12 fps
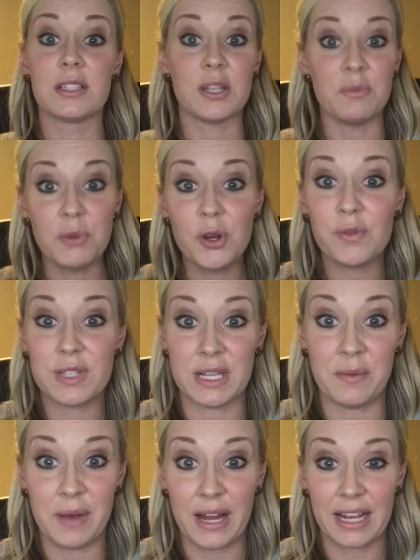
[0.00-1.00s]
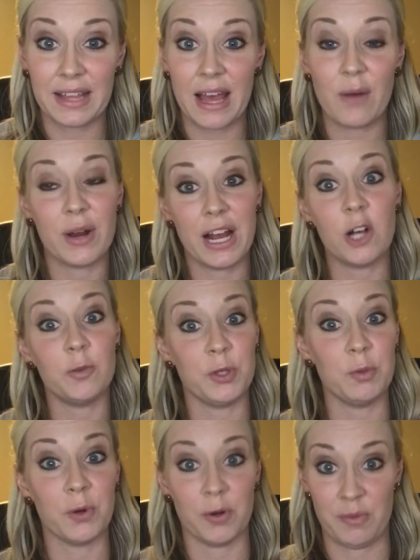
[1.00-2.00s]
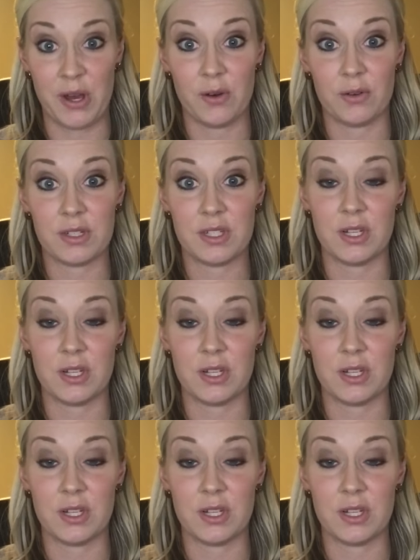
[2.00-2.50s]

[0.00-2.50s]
to move somebody that would help you promote.